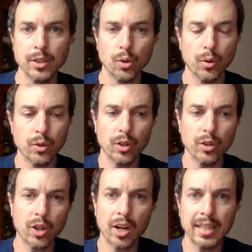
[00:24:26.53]
So the,
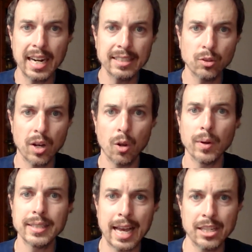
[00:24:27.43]
the car has to
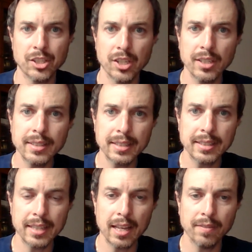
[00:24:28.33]
always adjust
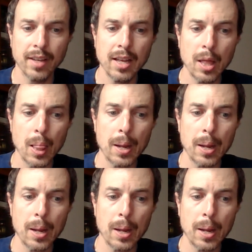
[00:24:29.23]
itself.